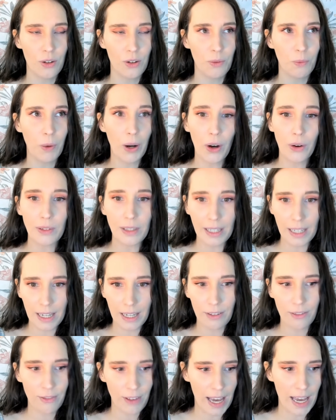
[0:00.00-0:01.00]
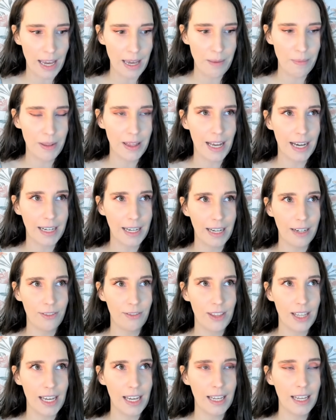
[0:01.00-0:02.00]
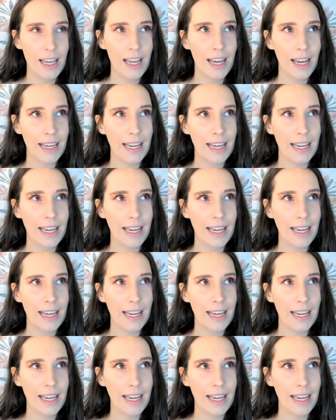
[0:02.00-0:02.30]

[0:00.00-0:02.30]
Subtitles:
on worldly fame, that kind of thing.